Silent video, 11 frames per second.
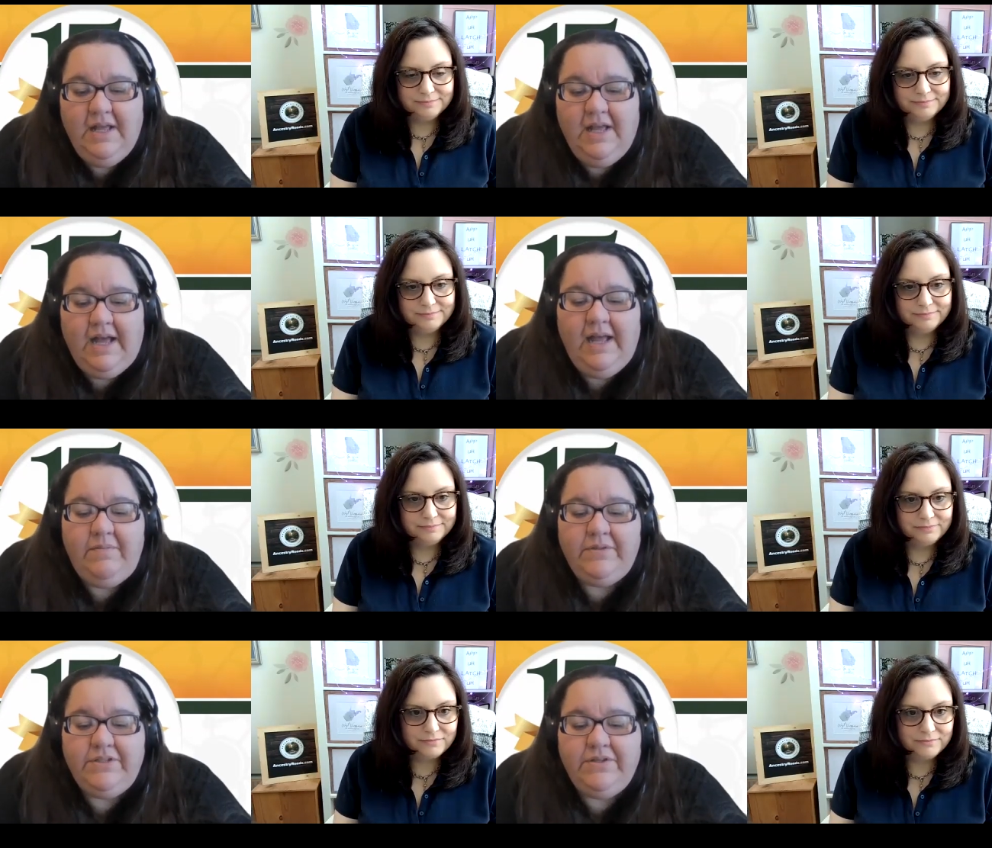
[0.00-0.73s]

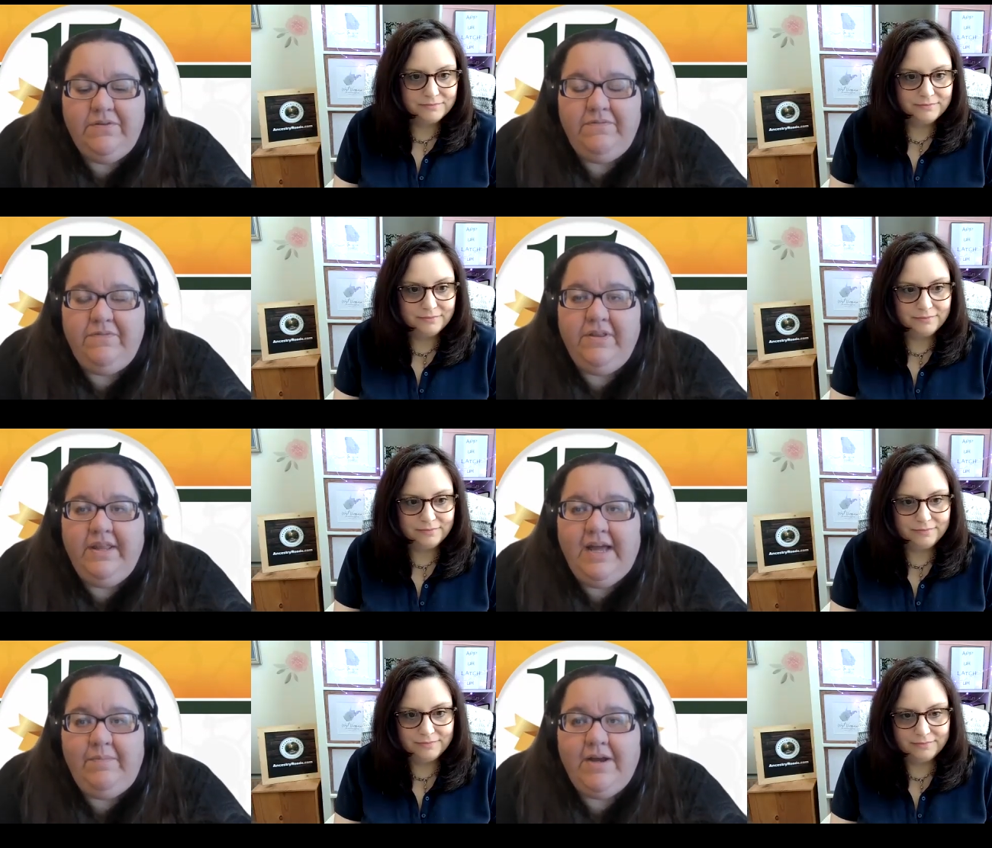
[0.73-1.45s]
Speaker 1: Um, so for
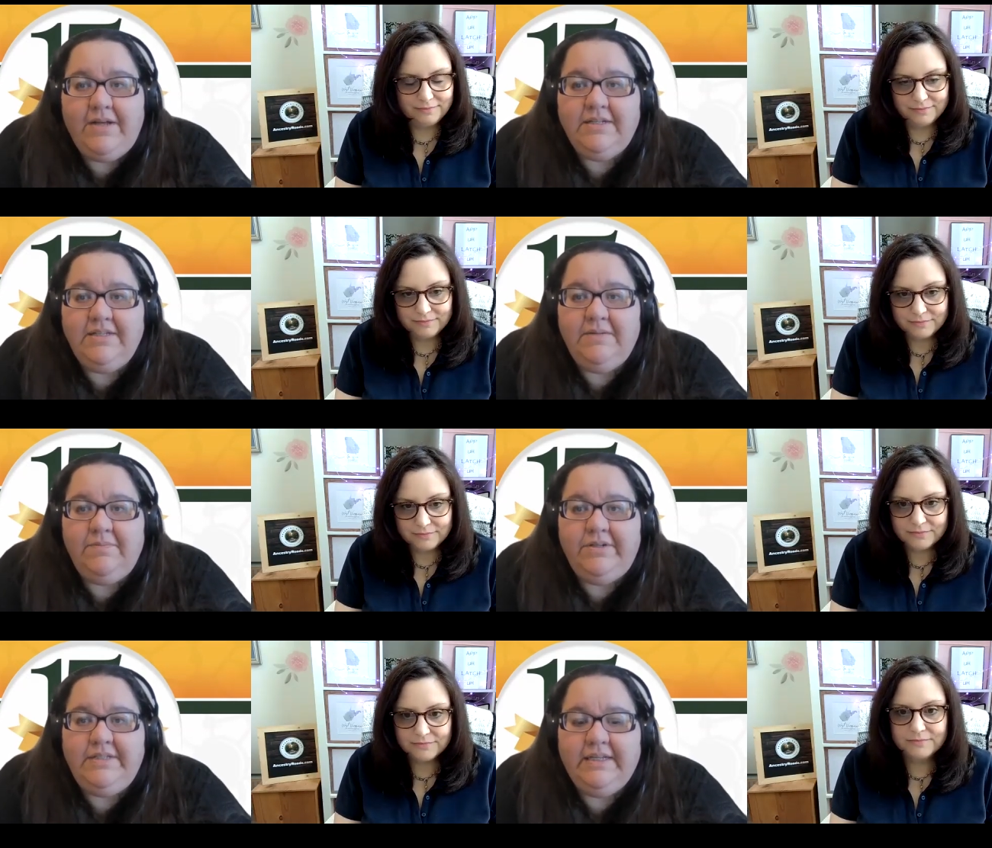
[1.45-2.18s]
that project in
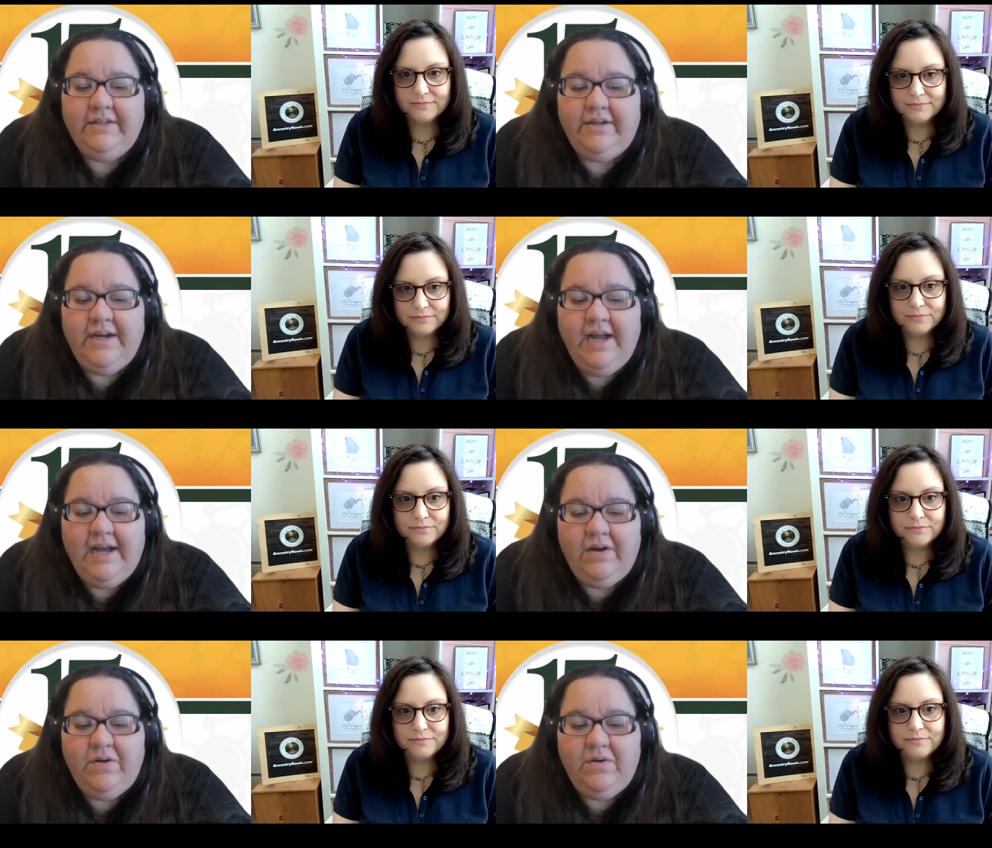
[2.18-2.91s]
particular,
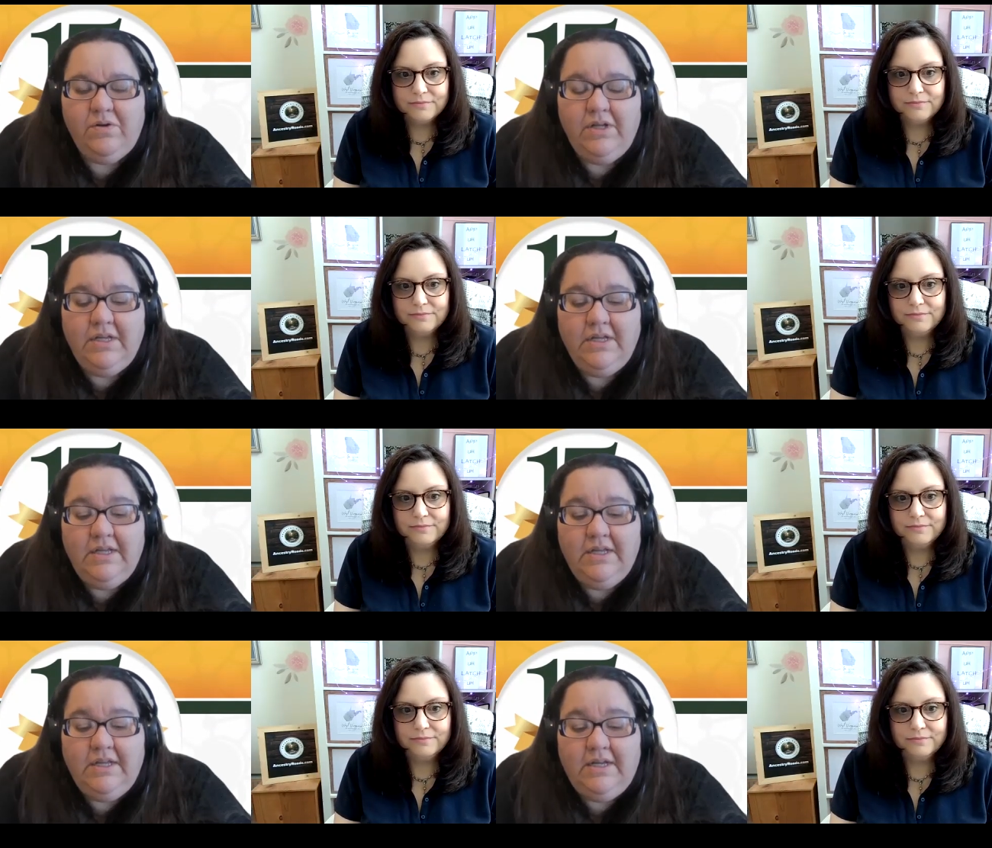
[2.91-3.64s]
how
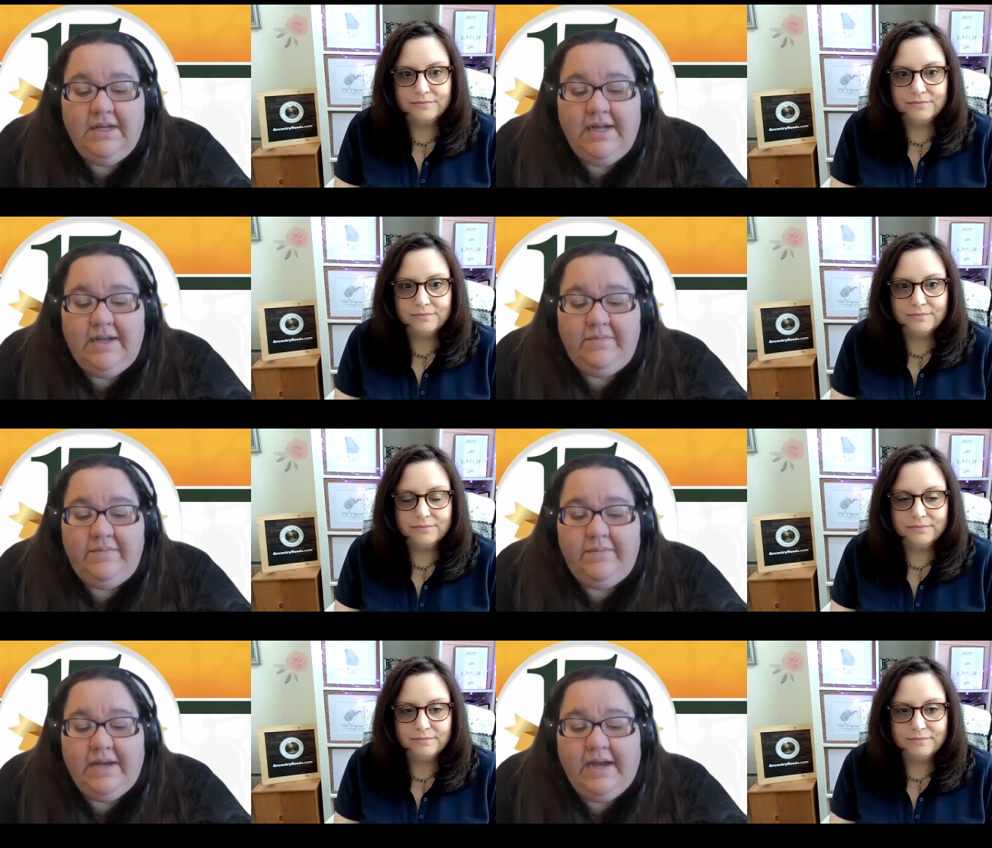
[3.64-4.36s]

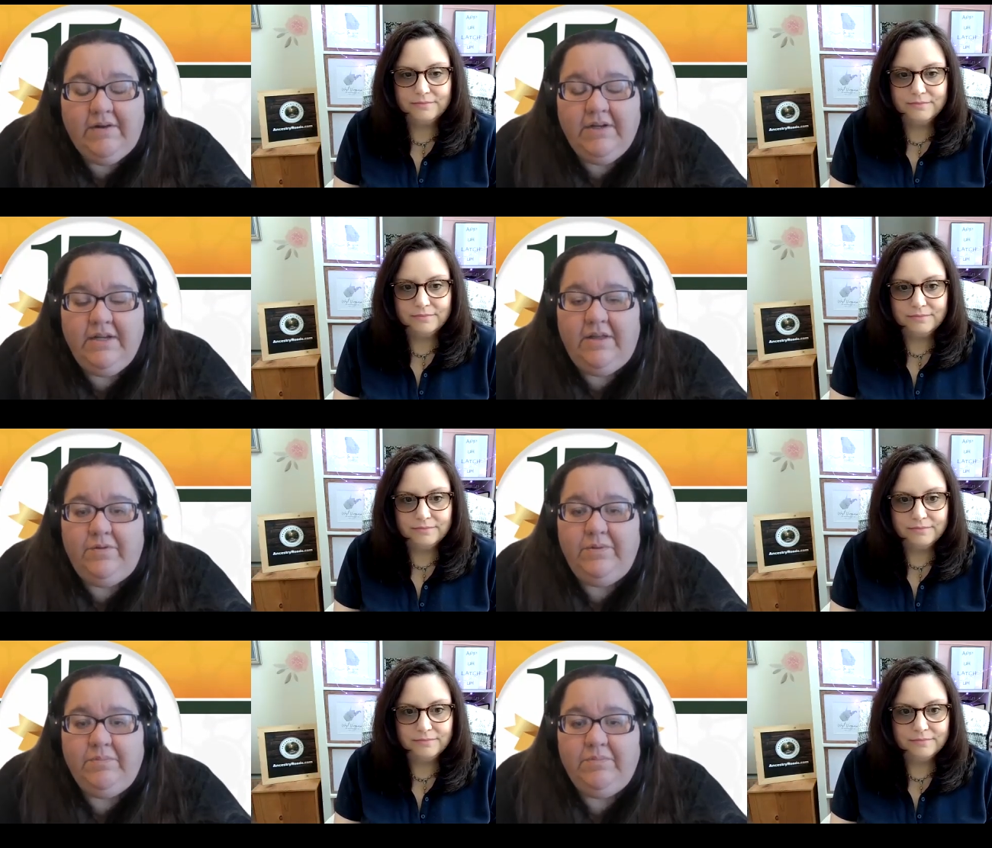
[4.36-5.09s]
um, how can
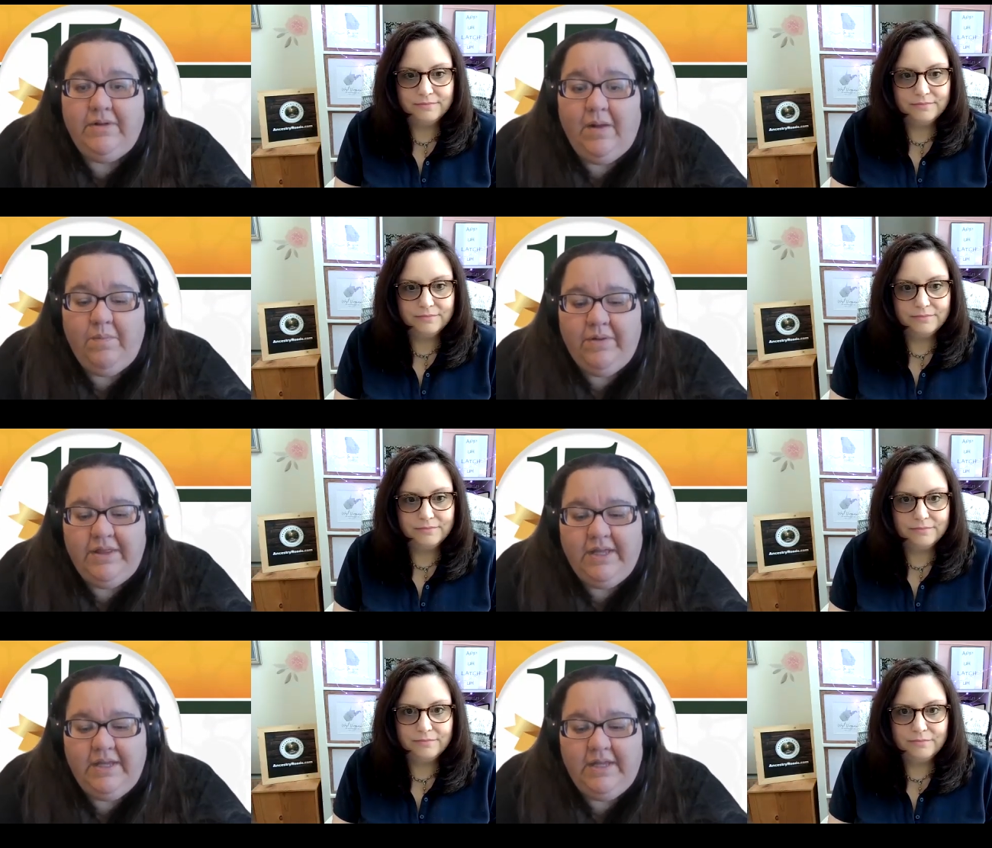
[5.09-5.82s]
other people help
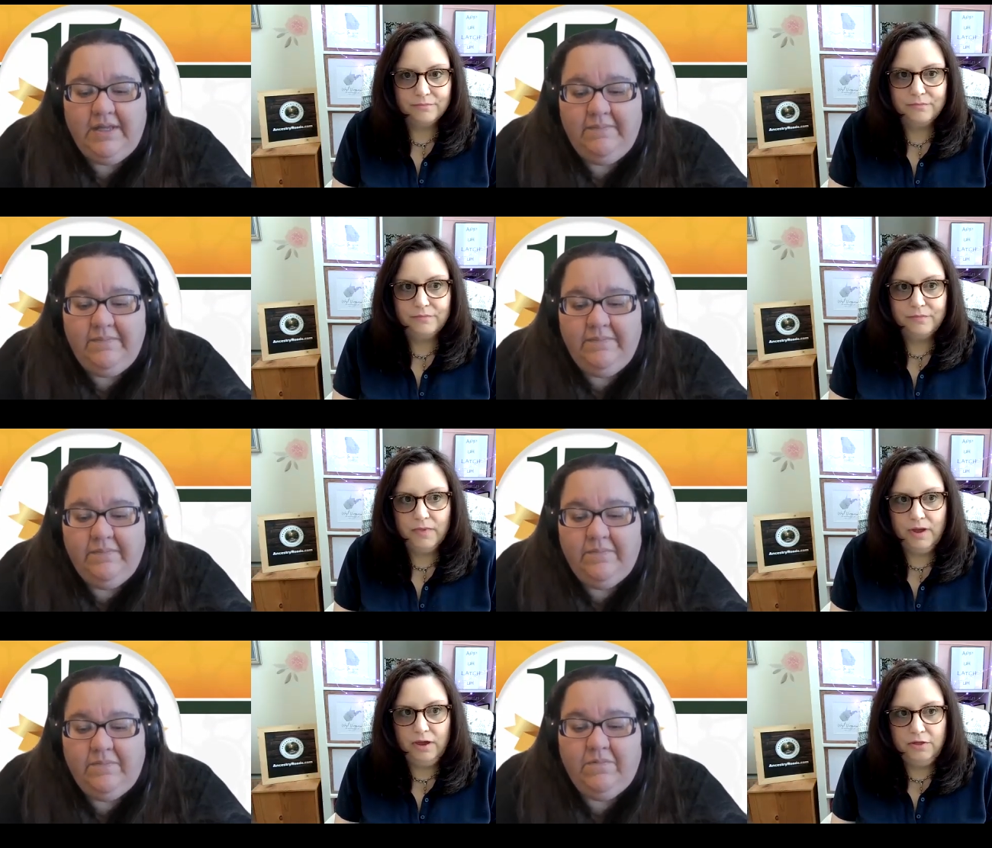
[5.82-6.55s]
with it?
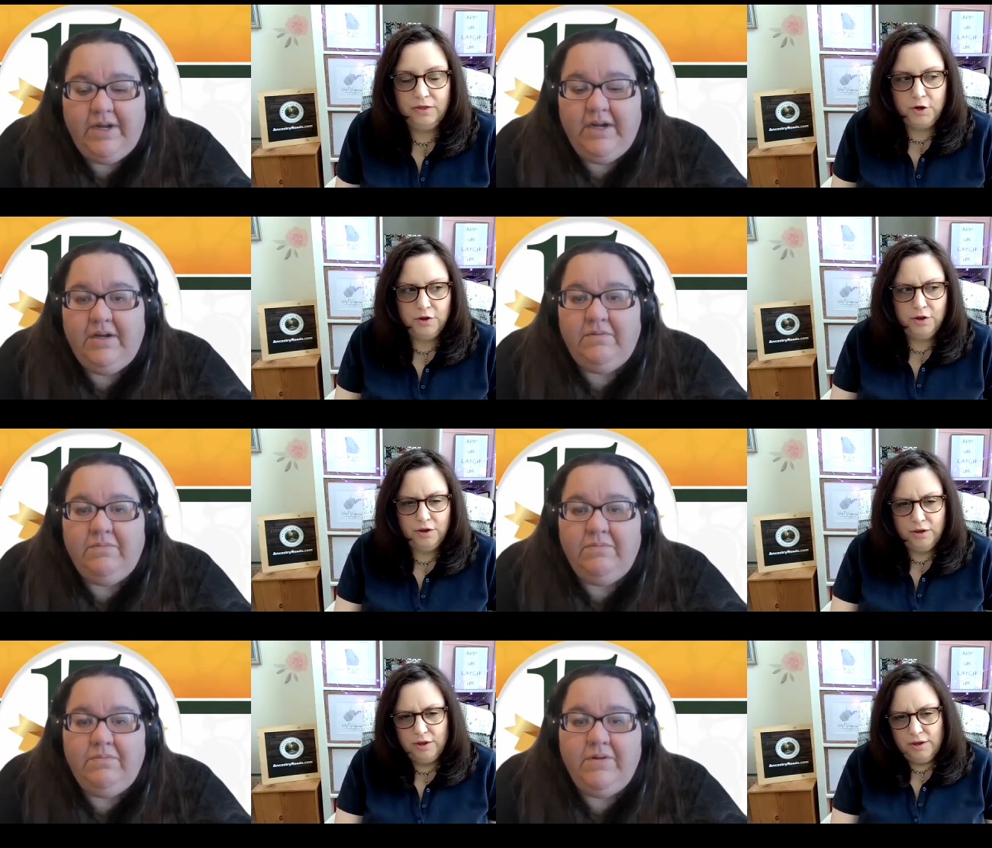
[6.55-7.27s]
Where
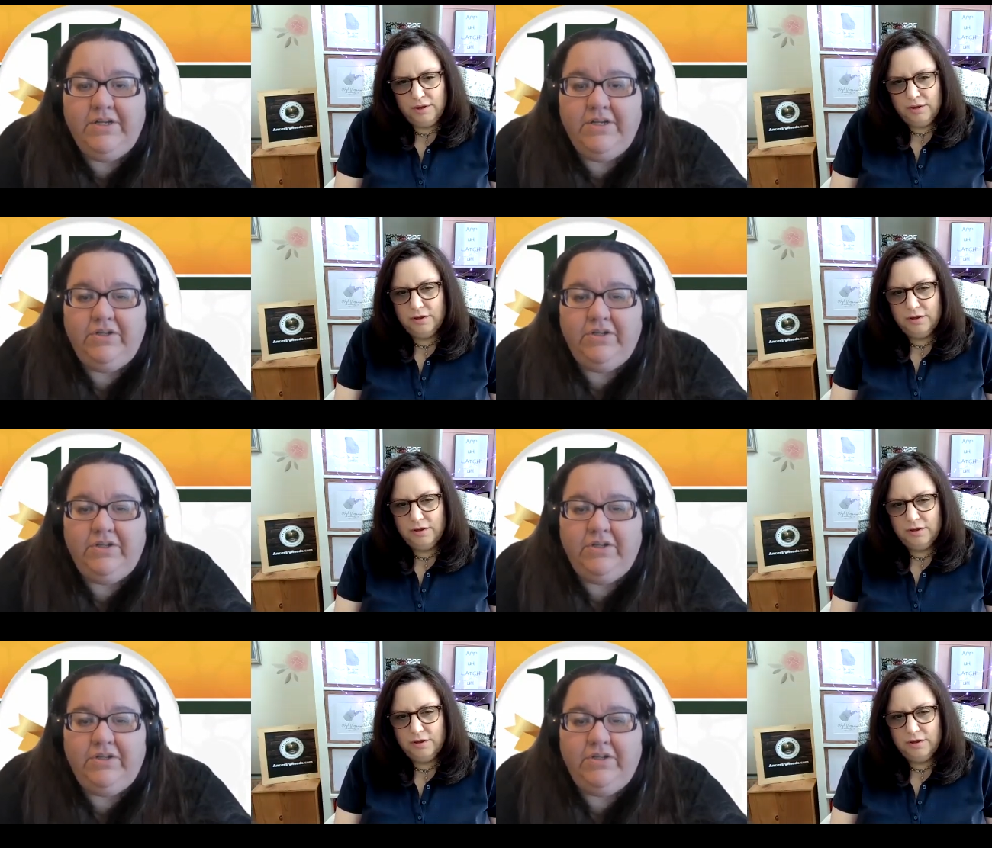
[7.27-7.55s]
where do you